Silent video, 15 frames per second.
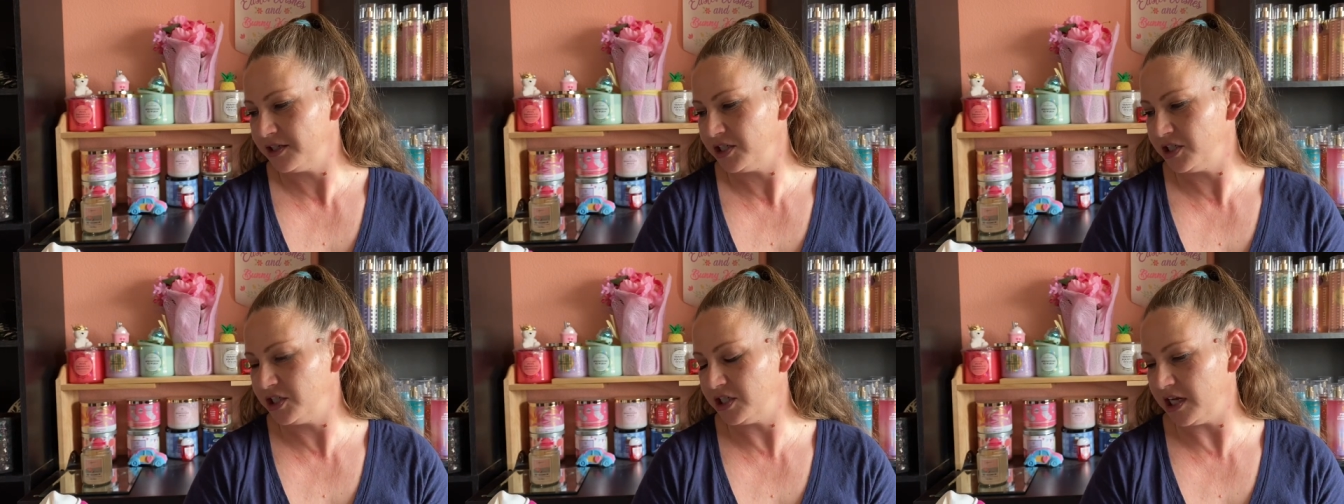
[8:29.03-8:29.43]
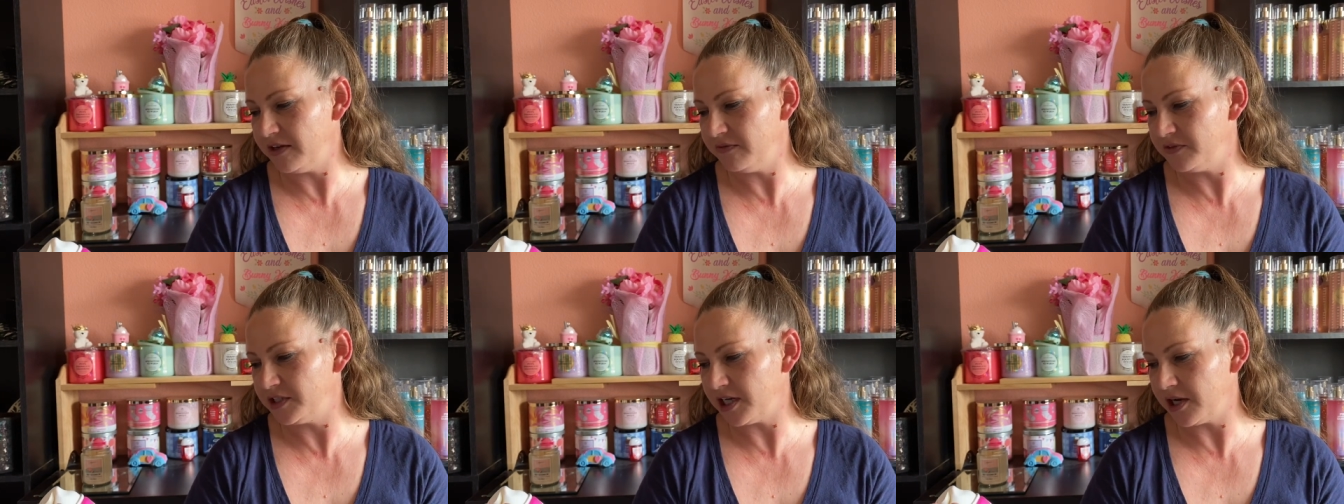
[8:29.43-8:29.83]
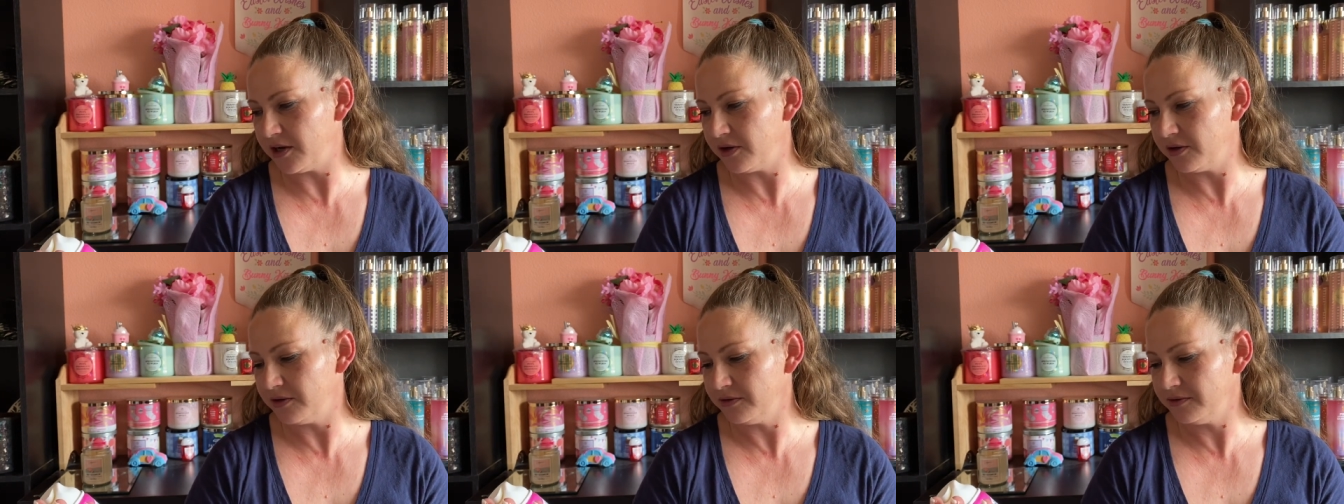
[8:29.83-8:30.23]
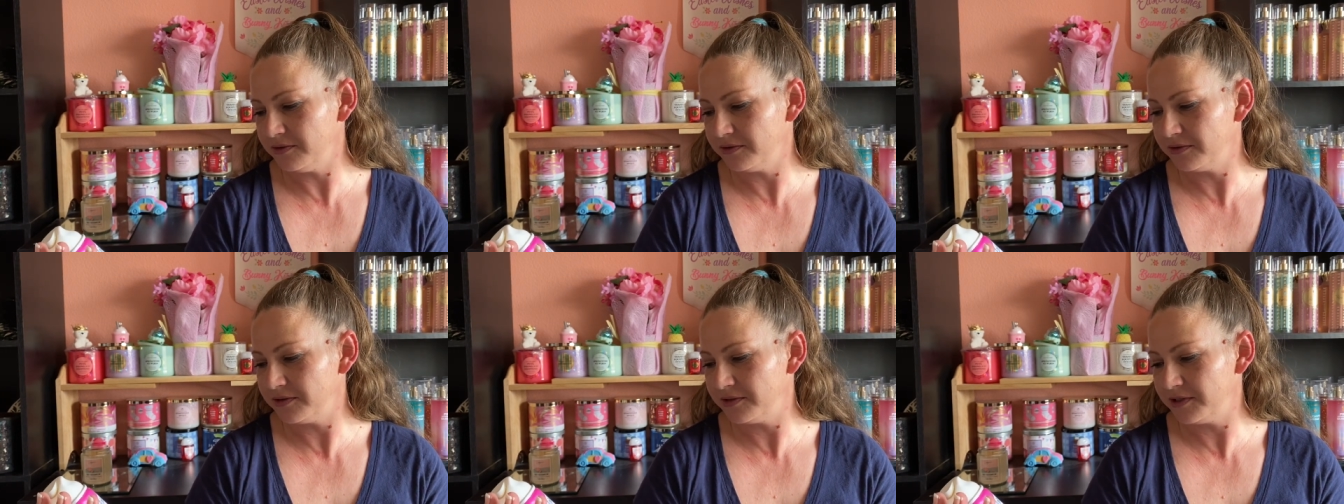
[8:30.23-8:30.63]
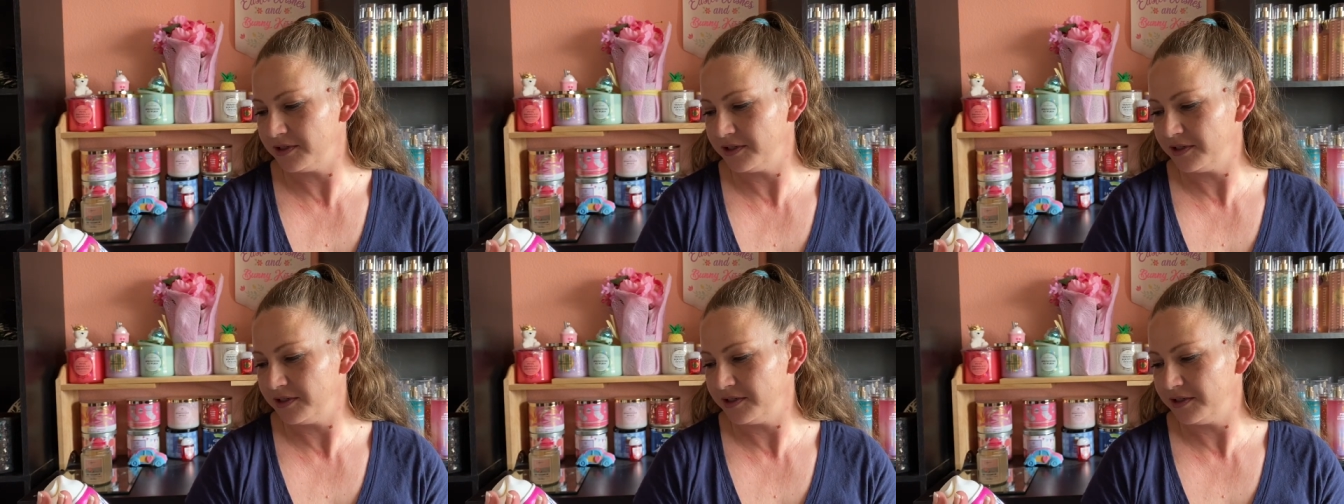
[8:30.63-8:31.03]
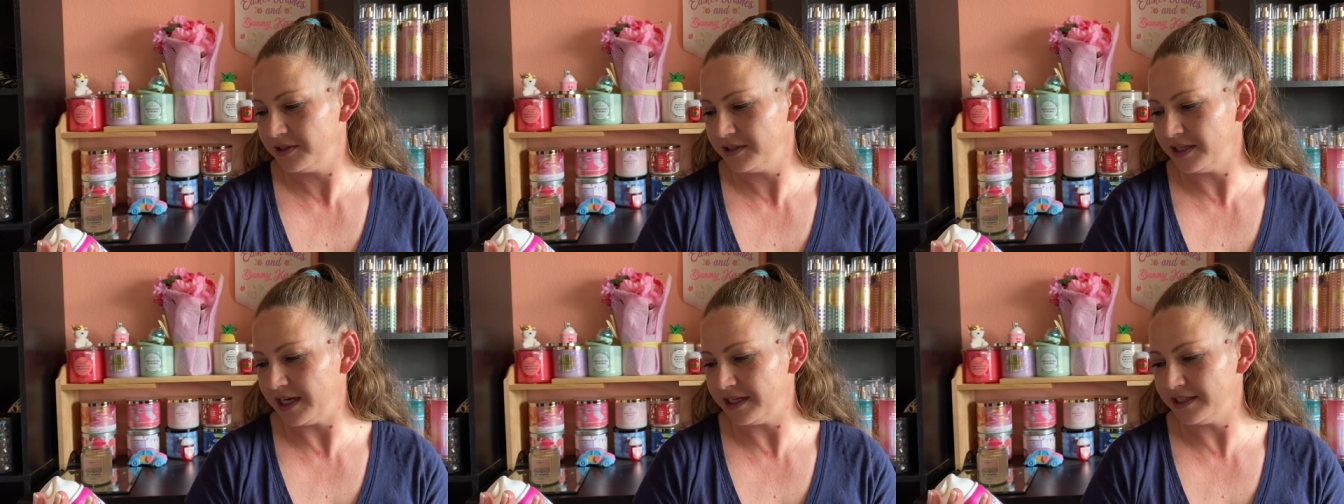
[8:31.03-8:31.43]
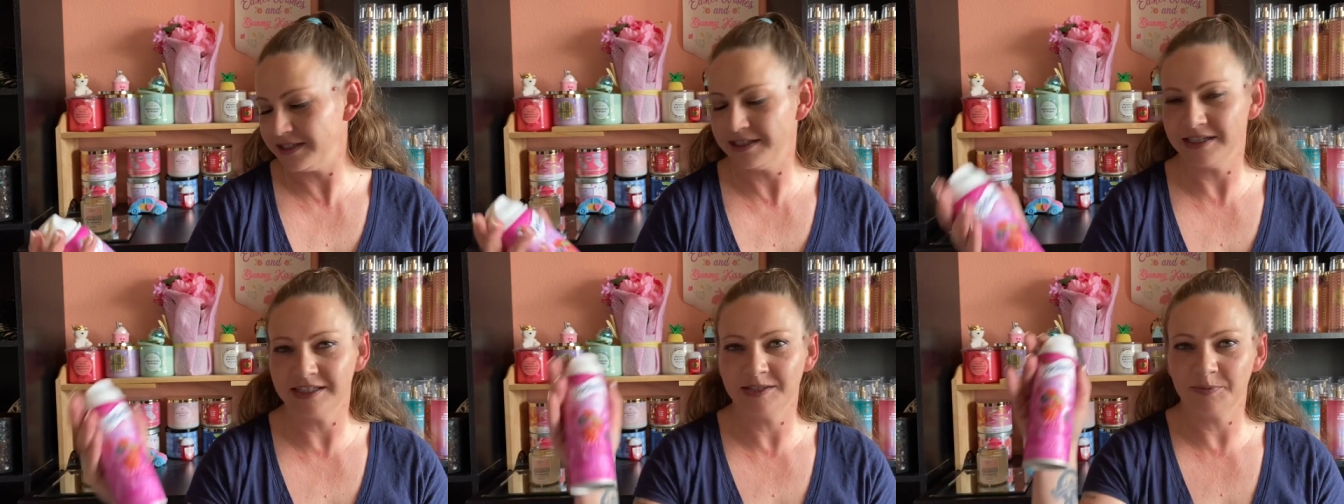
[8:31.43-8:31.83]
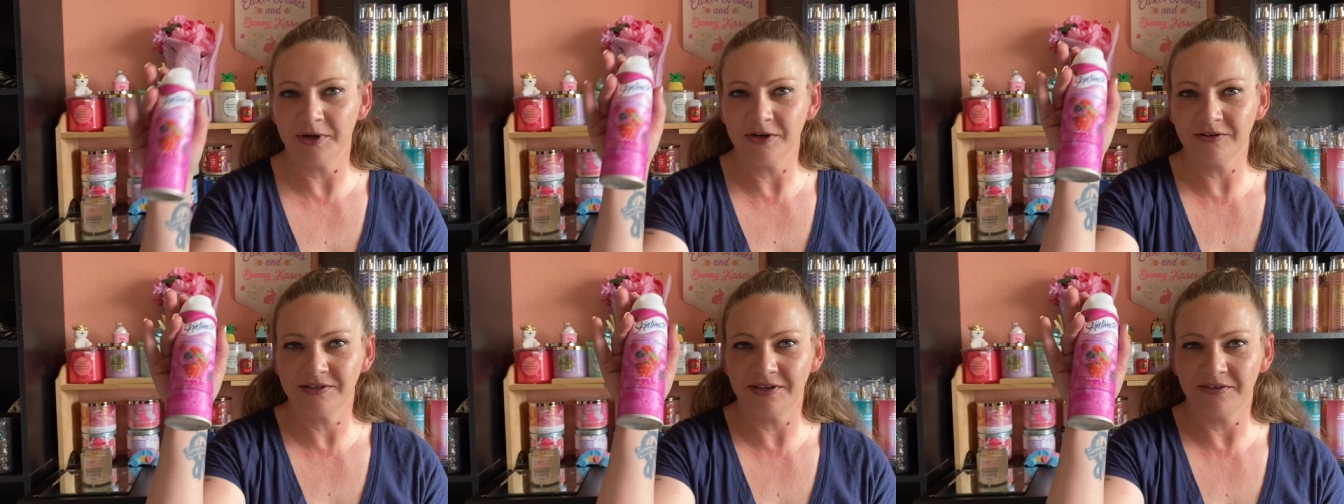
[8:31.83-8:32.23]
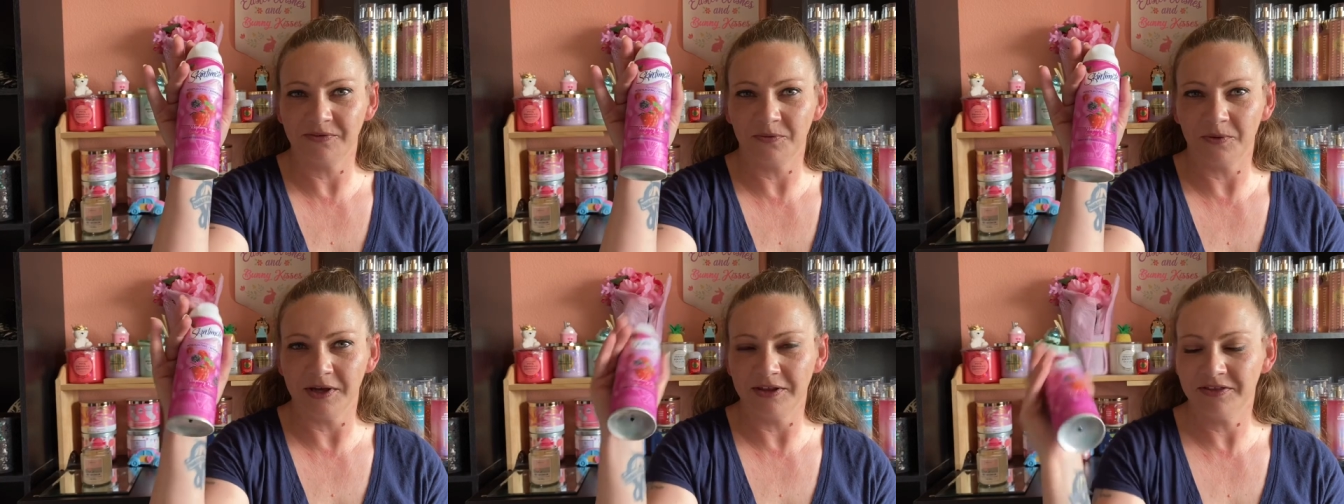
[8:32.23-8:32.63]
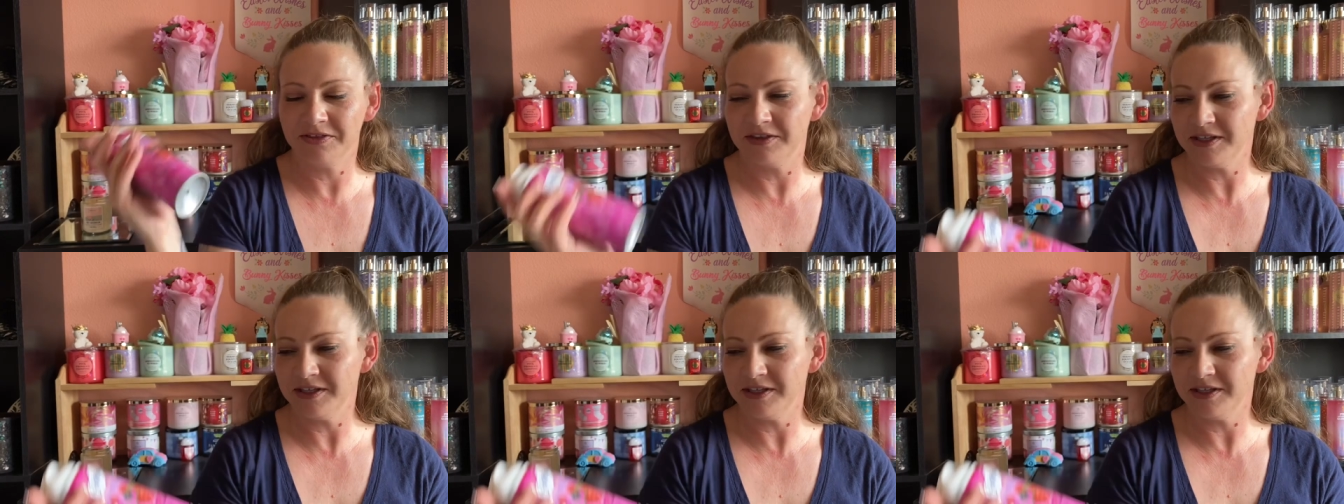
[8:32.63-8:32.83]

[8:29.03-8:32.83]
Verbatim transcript: Shave Gel that I sprayed me. That Sita sprayed herself with.